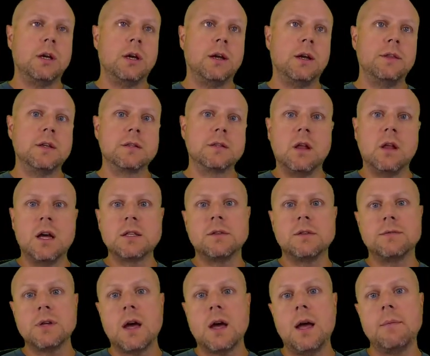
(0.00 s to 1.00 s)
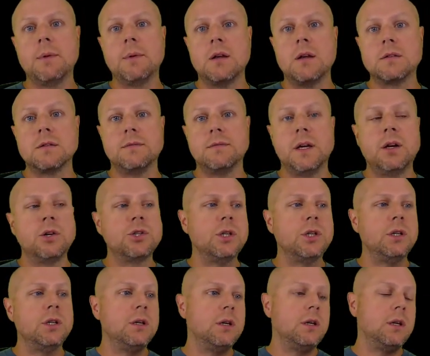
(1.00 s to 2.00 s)
and this loss of time and loss of
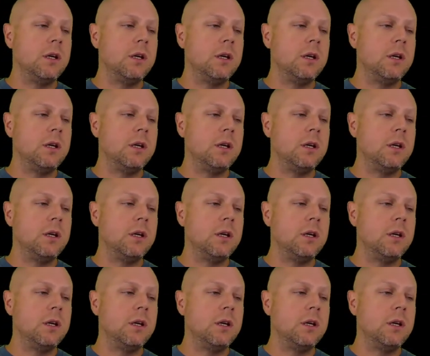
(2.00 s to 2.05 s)
energy